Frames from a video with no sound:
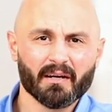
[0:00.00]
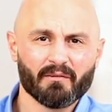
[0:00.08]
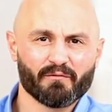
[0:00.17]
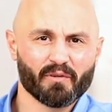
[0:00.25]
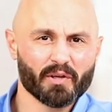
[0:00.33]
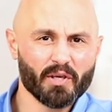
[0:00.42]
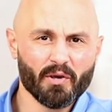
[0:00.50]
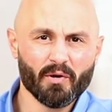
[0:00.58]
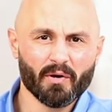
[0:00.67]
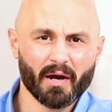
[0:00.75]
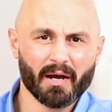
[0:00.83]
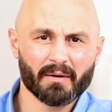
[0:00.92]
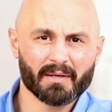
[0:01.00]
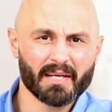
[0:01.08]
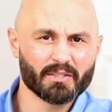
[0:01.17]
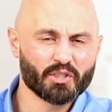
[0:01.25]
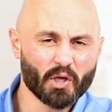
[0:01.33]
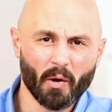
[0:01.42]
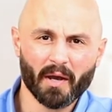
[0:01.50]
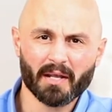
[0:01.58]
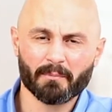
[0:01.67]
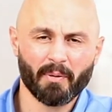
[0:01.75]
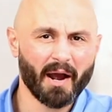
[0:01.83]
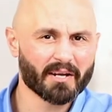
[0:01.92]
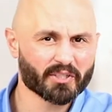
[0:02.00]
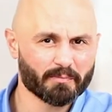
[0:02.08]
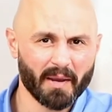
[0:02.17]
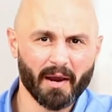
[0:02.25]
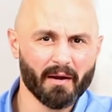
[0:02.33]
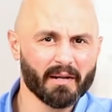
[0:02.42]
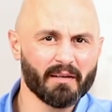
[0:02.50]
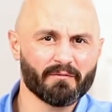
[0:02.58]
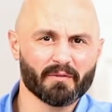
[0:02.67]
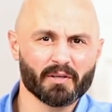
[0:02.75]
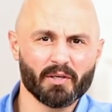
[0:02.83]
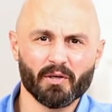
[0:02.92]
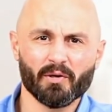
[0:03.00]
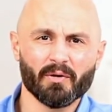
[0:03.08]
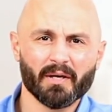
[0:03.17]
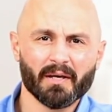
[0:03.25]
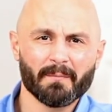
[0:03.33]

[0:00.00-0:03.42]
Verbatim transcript: for you enjoying prosperity, for you